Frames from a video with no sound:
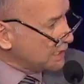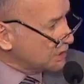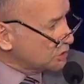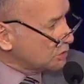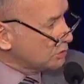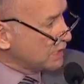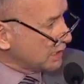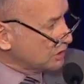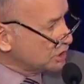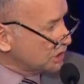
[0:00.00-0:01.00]
issue, the
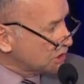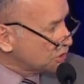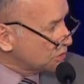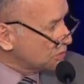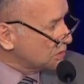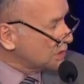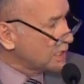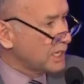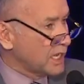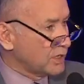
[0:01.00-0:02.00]
LNG issue.
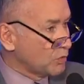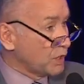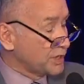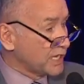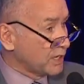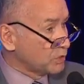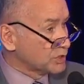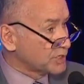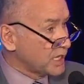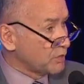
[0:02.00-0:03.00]
And the one thing I will
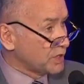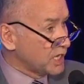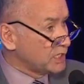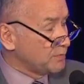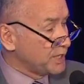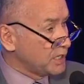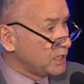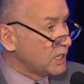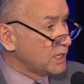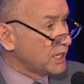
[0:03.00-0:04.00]
say with the NDP,
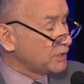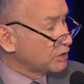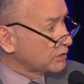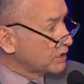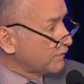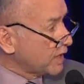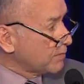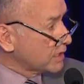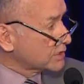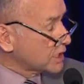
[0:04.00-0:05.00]
they took the
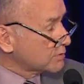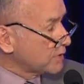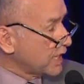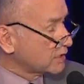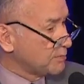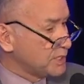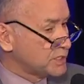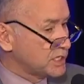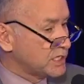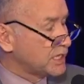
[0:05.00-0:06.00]
Environmental Assessment Act to
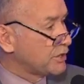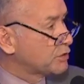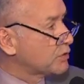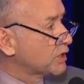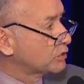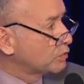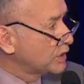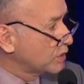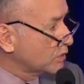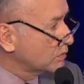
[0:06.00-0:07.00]
BC and they threw it out the
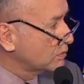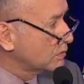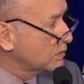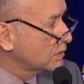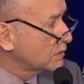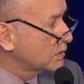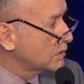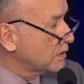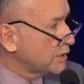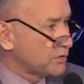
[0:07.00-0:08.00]
window.
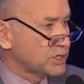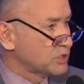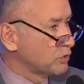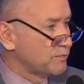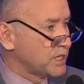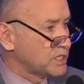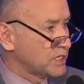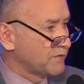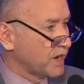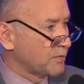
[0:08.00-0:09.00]
There is no BC
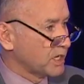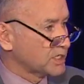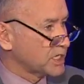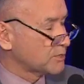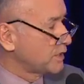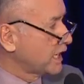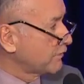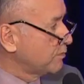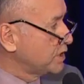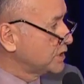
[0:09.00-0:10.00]
Environmental Assessment Act
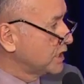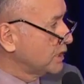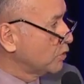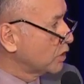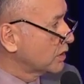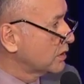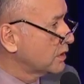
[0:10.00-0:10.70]
for BC anymore.